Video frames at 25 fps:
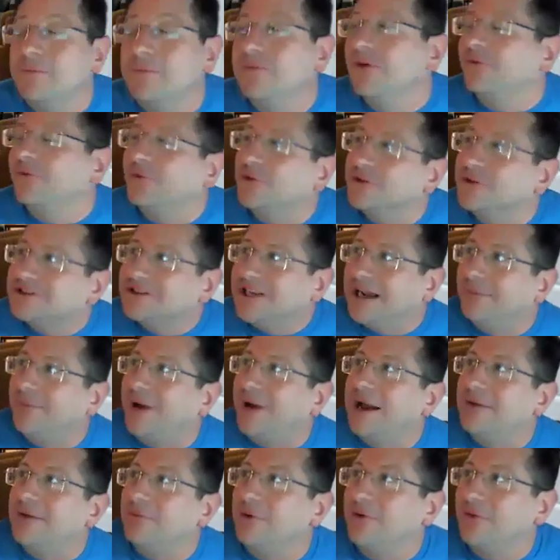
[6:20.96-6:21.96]
the first time
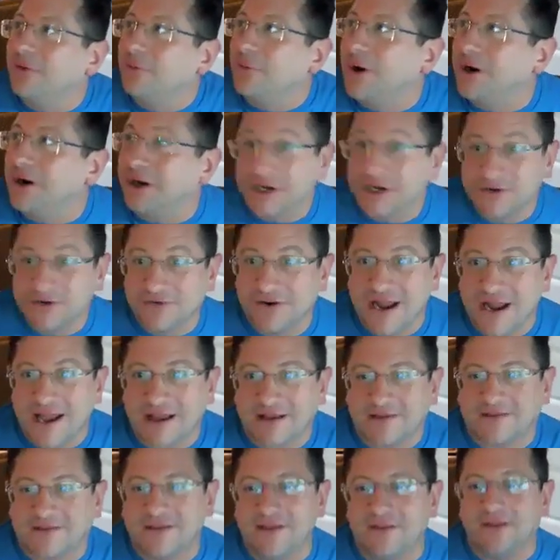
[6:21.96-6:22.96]
I rode the
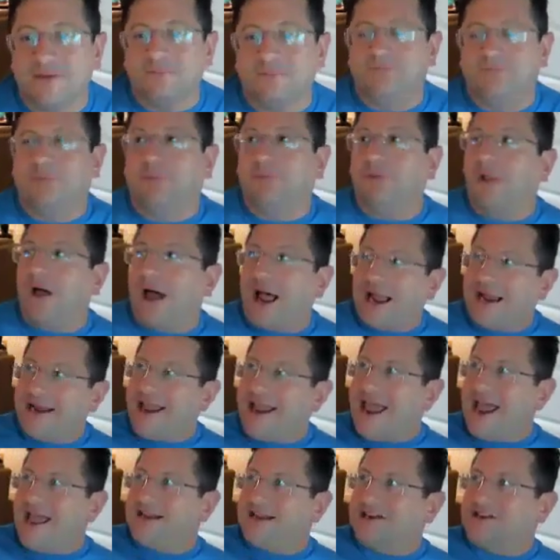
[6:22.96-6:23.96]
100X, the line
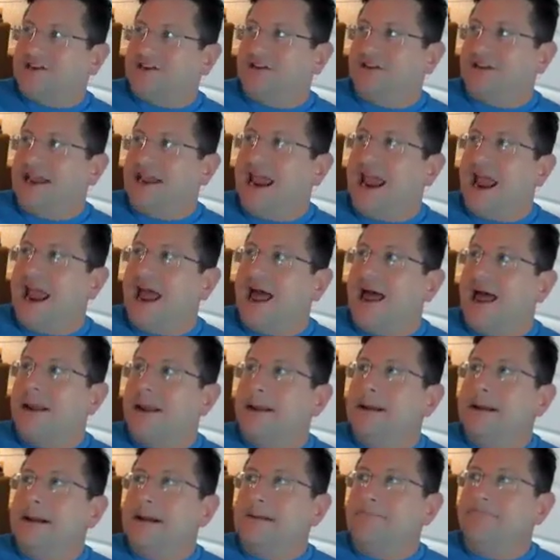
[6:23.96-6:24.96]
actually had
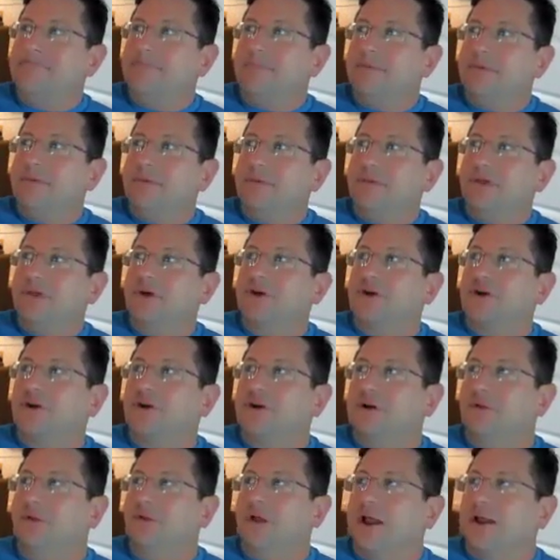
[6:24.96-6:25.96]
the
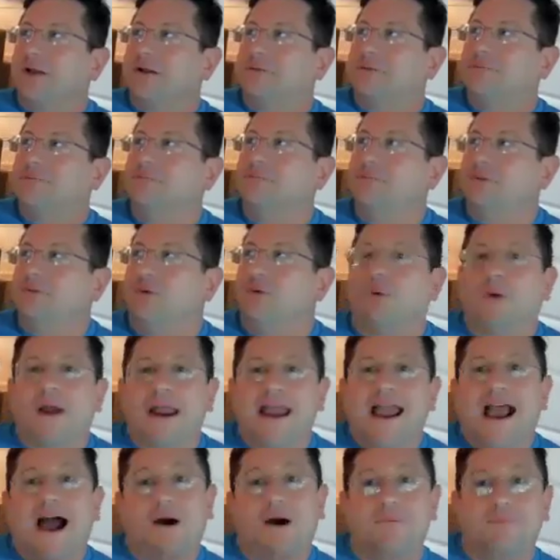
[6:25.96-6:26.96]
like
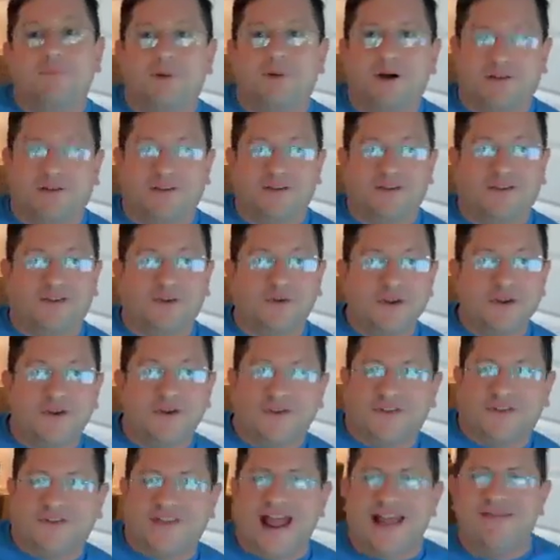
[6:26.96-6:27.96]
Greyhound buses. So you
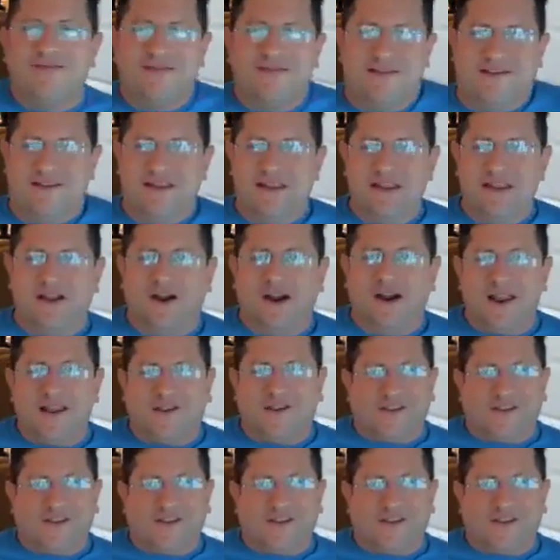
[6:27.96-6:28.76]
sat in these nice seats